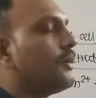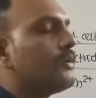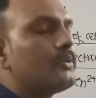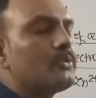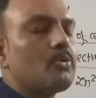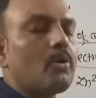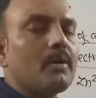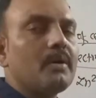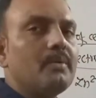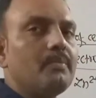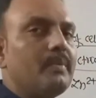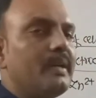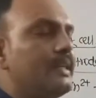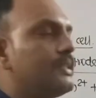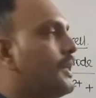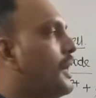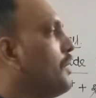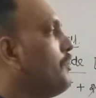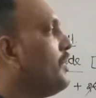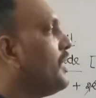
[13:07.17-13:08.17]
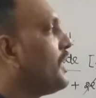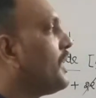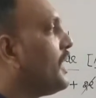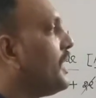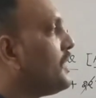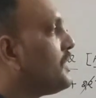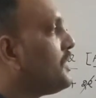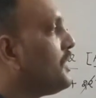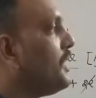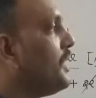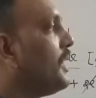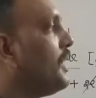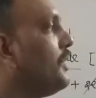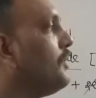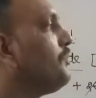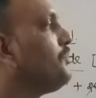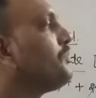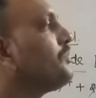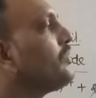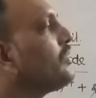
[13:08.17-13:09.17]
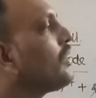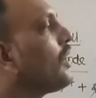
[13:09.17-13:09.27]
salt bridge, I mean KCl,